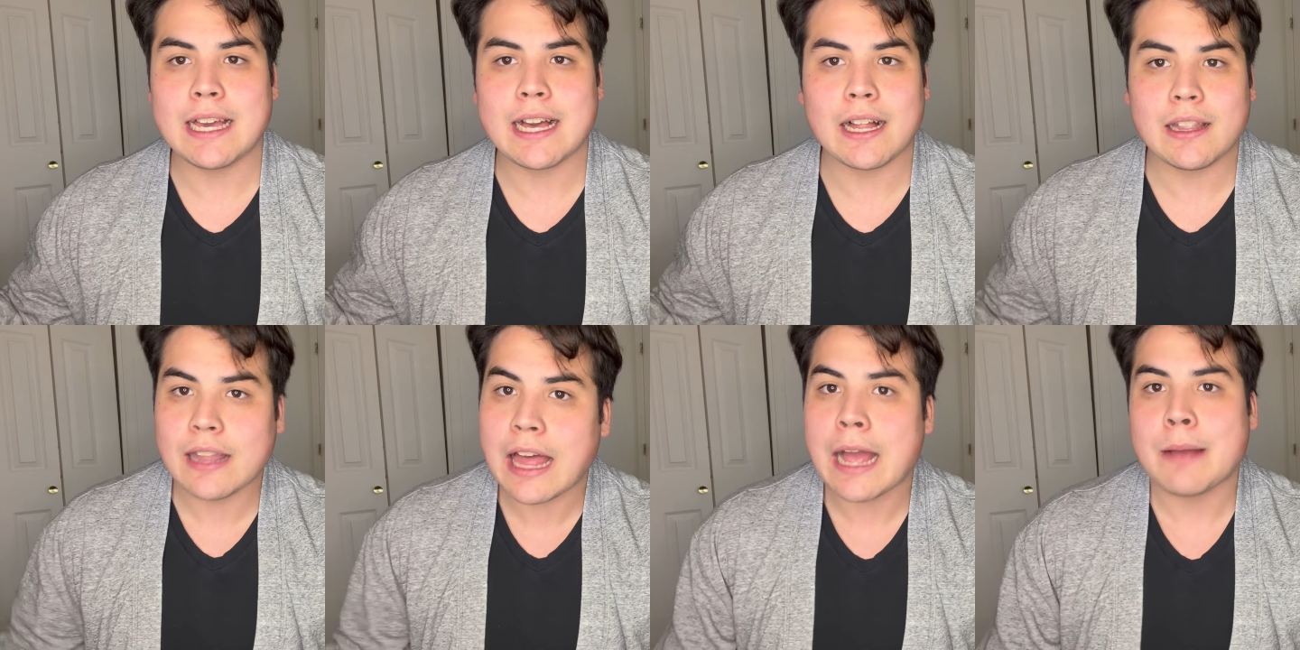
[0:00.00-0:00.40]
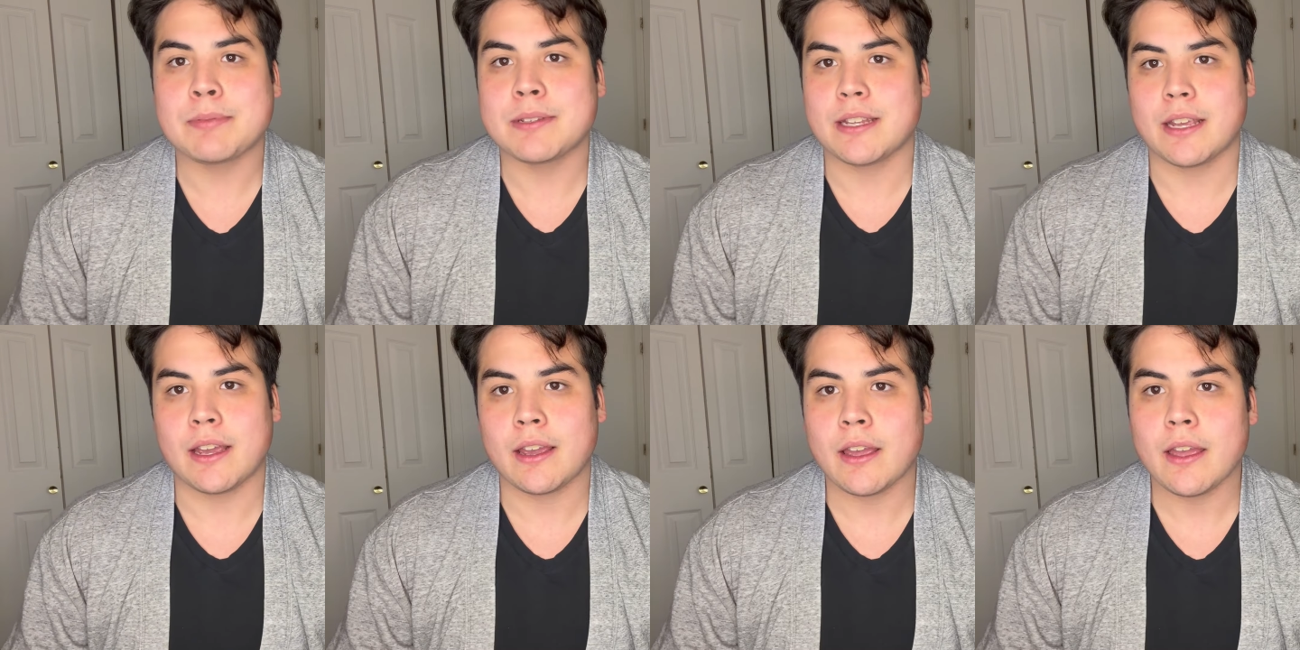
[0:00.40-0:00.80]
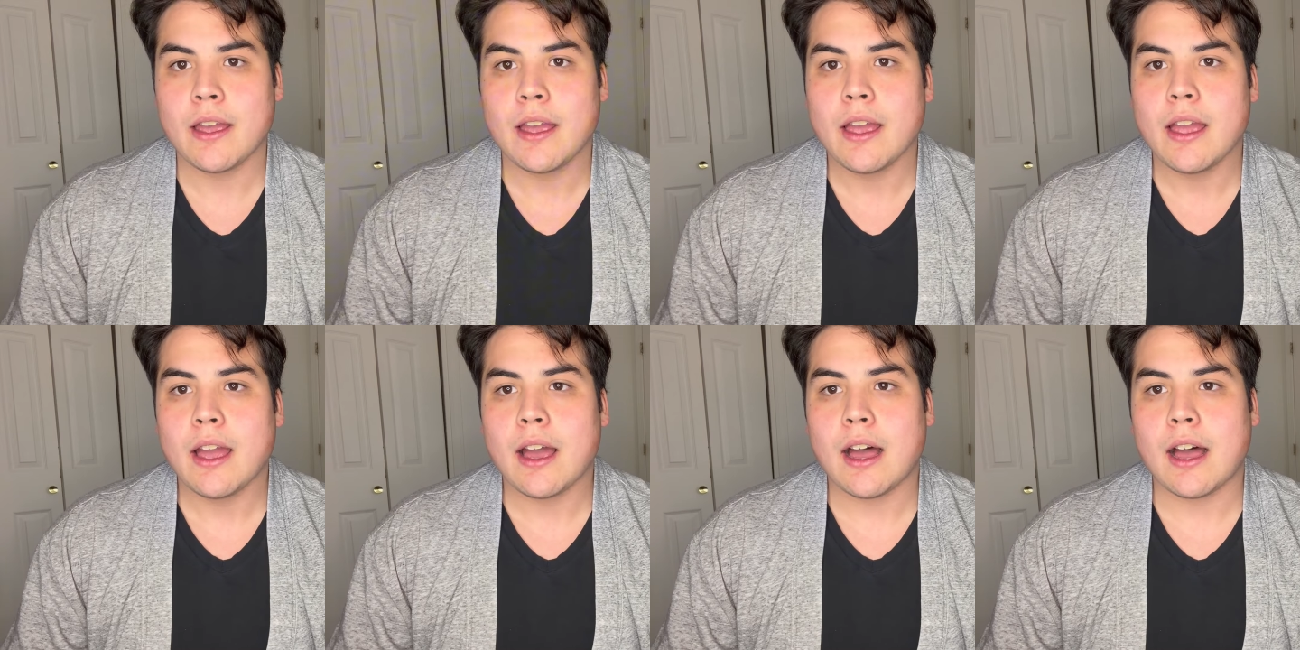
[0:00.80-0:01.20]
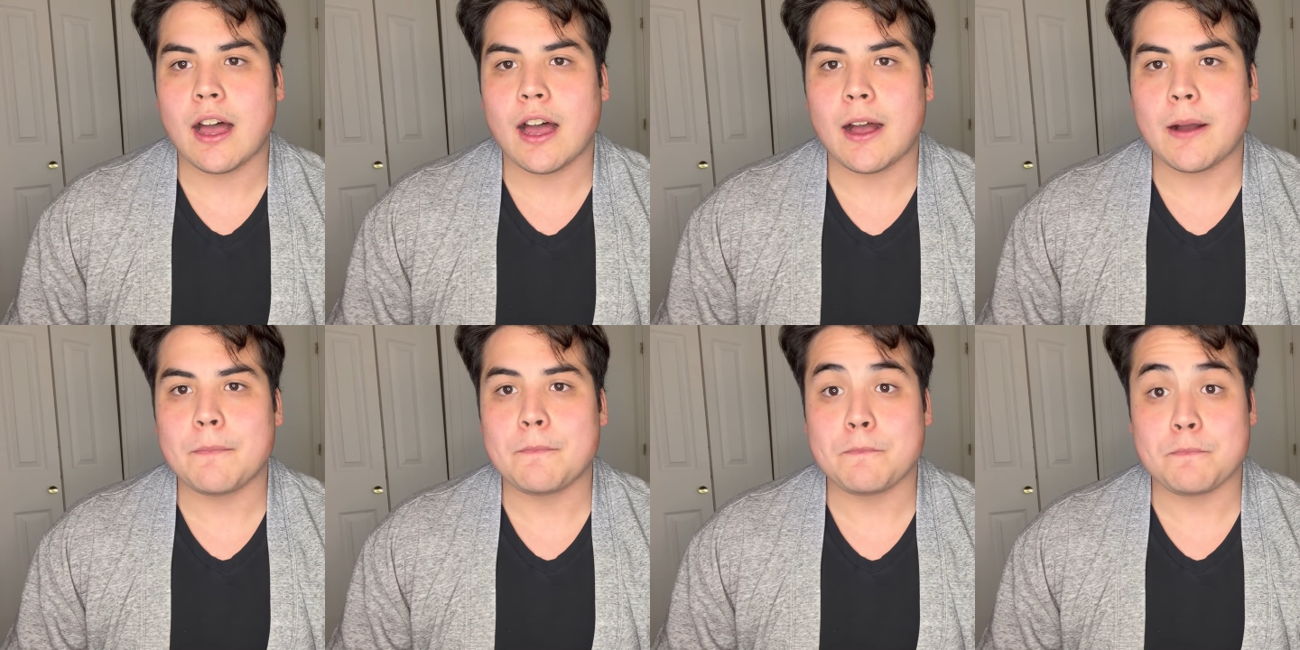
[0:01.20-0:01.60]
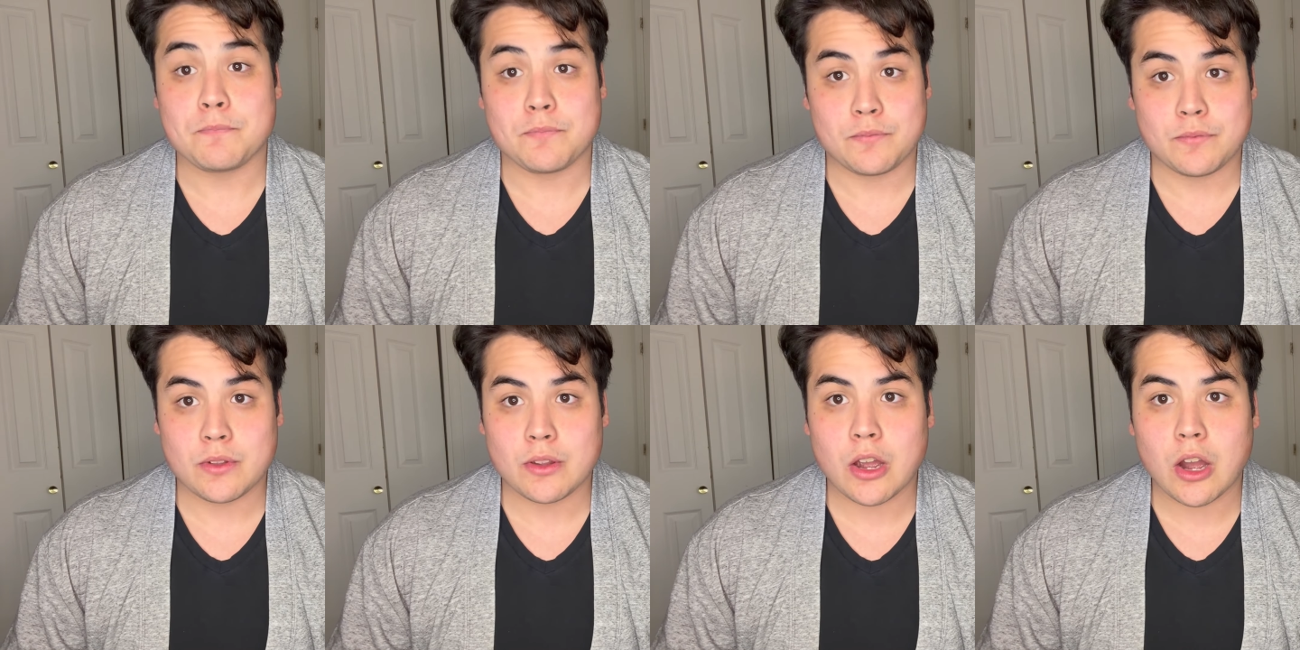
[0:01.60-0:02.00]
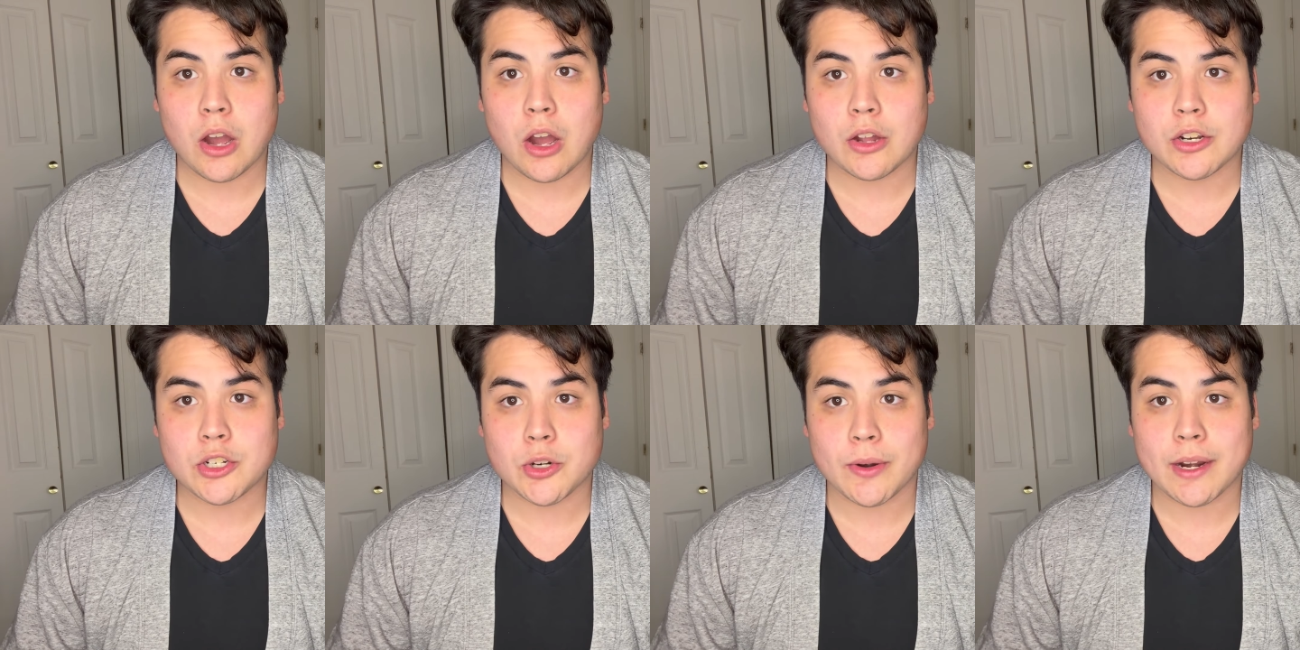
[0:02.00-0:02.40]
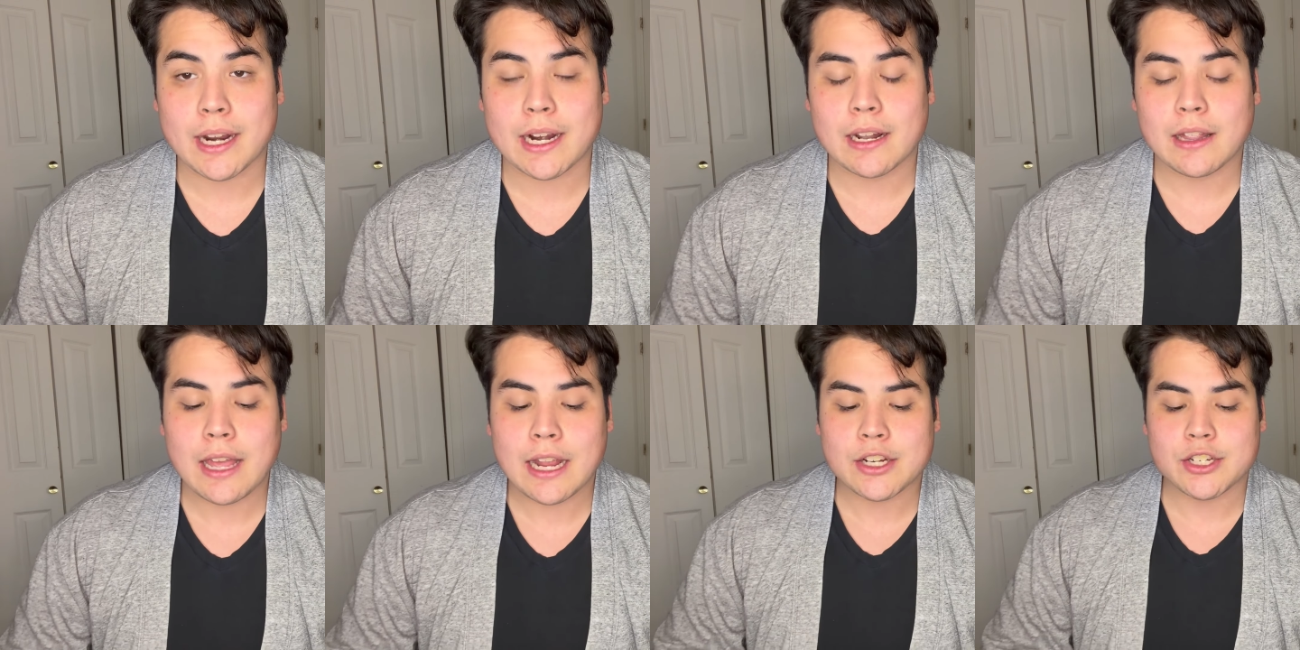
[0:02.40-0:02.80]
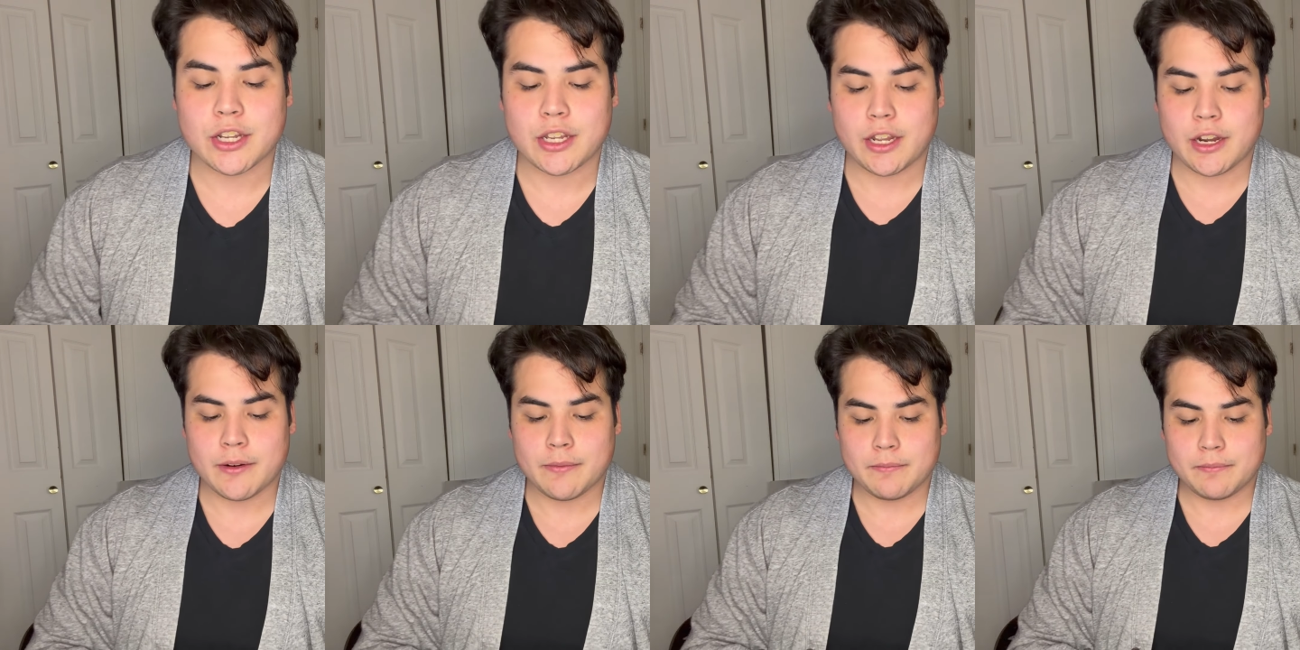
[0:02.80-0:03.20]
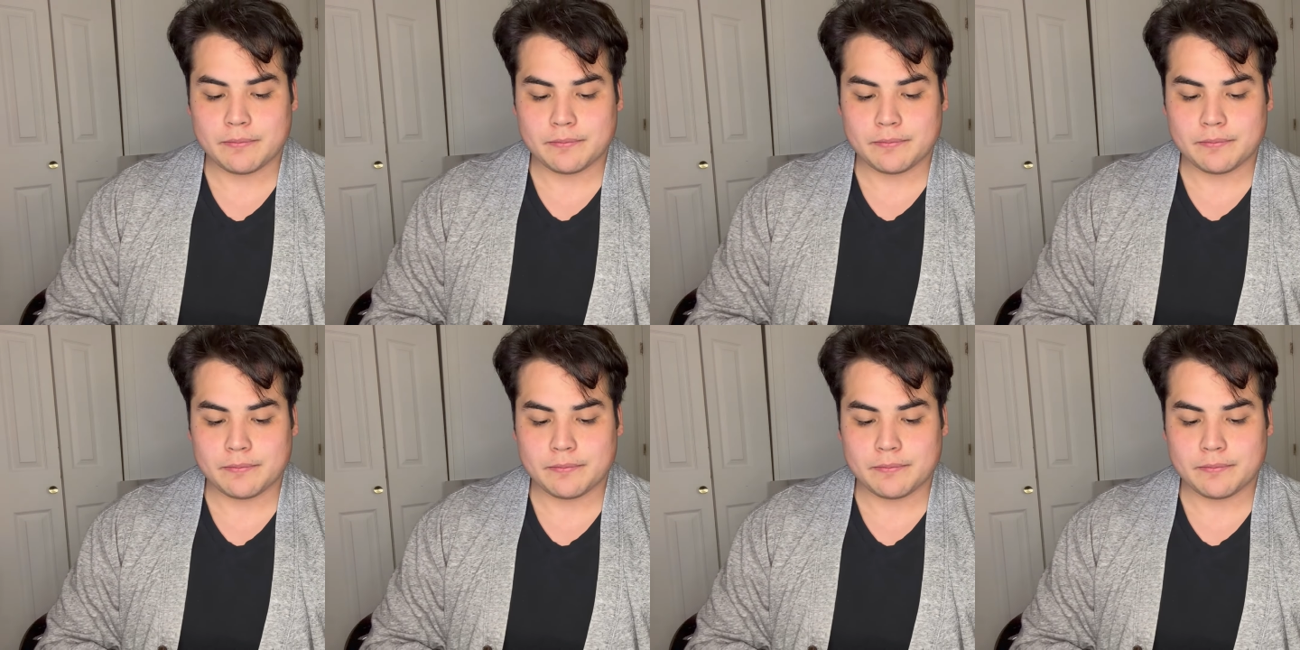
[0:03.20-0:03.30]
collapsing during an election year.